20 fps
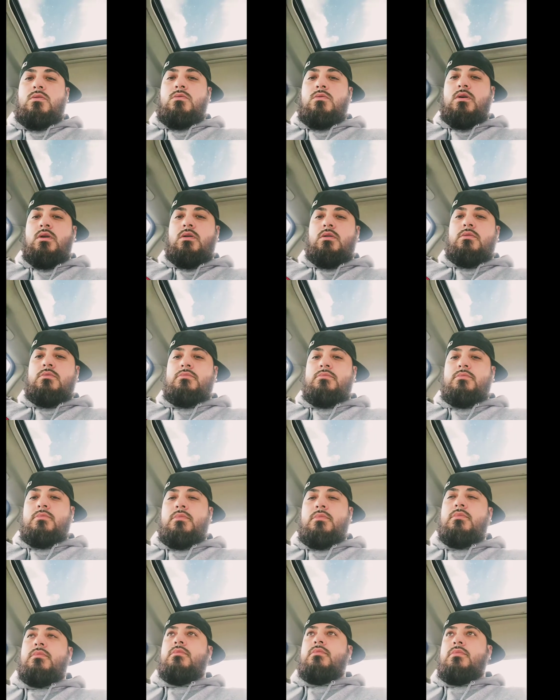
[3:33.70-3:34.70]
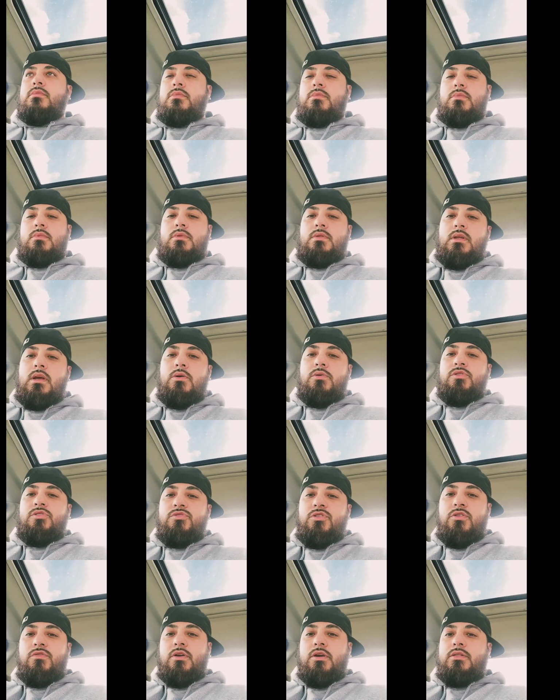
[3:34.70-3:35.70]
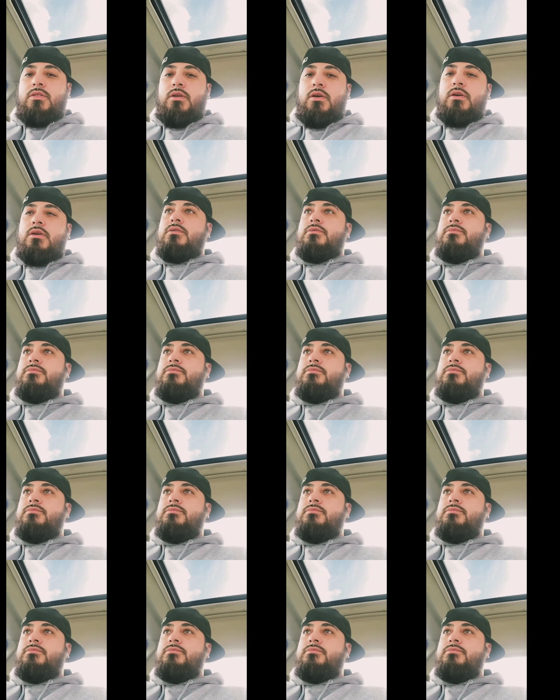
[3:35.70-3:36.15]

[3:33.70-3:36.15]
Well, there was three right there.